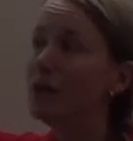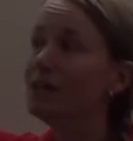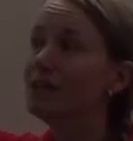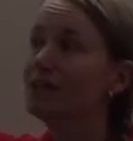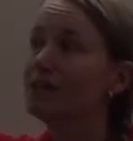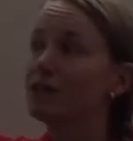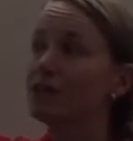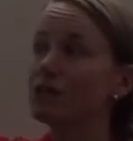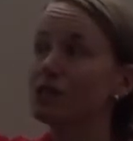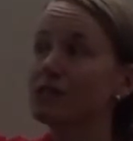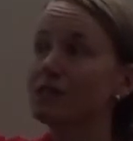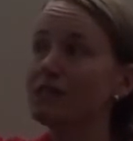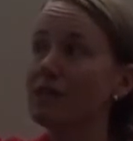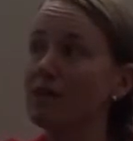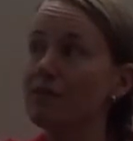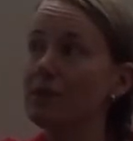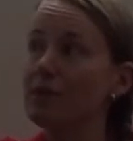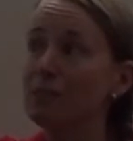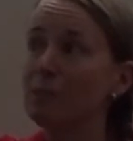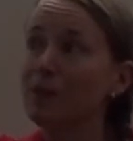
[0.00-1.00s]
So there's
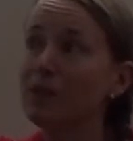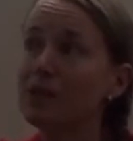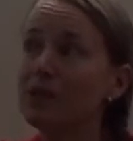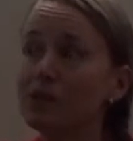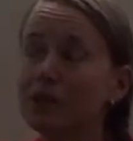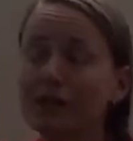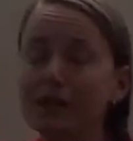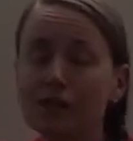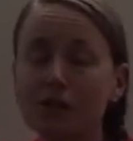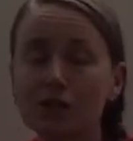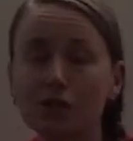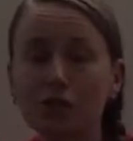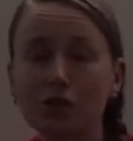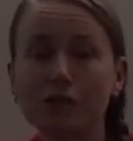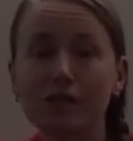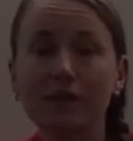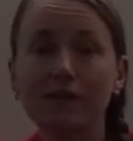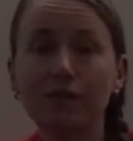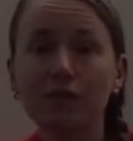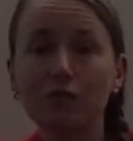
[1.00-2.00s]
7 periods or
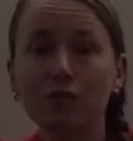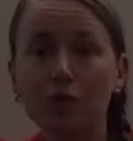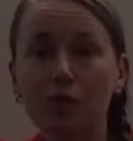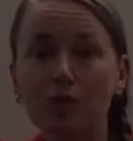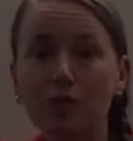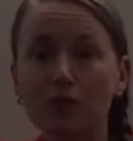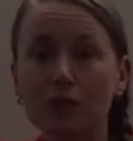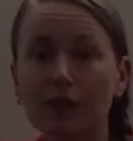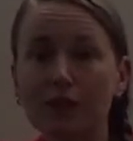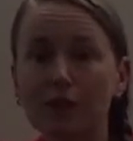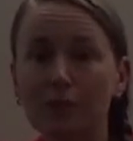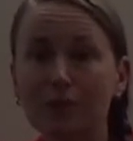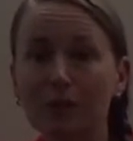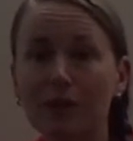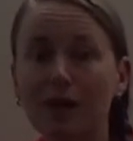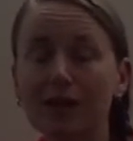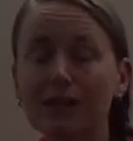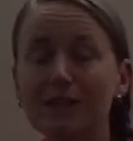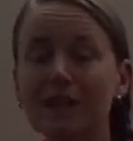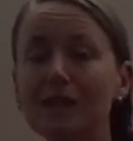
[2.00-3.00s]
7 rows on the
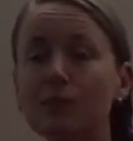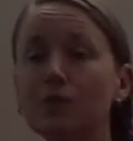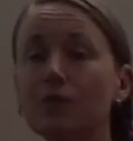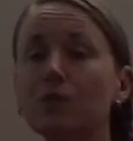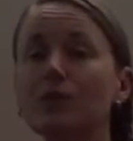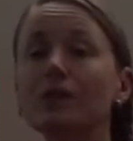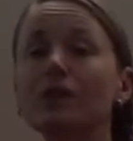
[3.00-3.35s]
periodic table.